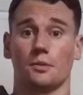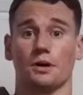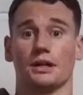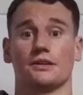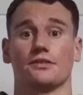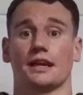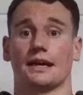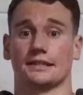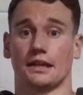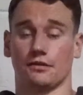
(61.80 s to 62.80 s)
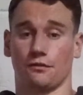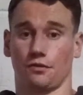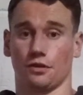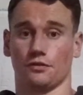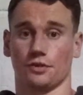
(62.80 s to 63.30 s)
but leave your legs out in
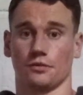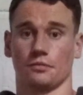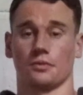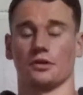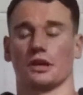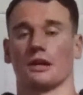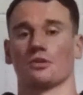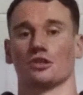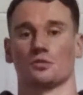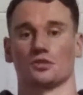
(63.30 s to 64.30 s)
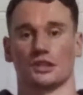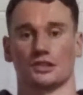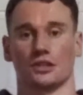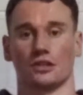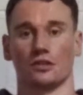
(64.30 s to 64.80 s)
front of you. Okay, because what
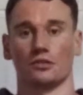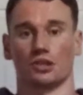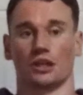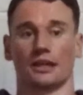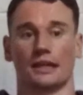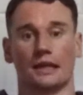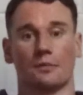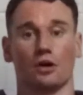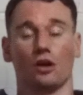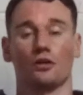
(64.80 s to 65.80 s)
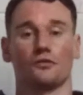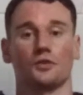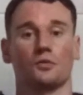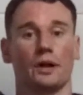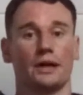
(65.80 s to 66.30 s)
that's going to do is going to keep a lot of
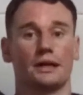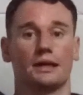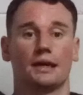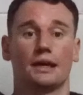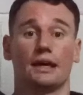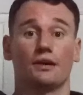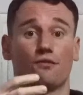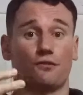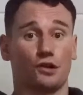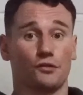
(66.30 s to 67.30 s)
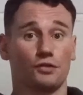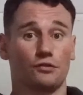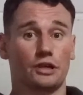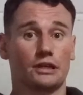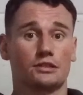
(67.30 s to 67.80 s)
your weight in front of the
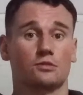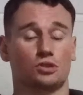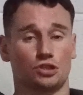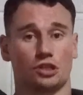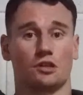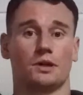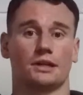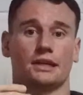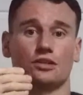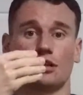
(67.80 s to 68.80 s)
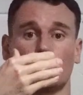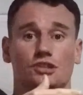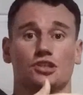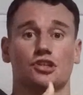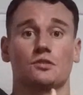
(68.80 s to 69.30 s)
rings, which is going to make that
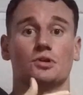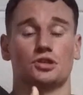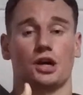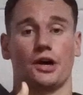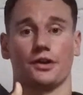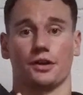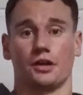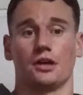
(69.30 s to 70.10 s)
transition much harder.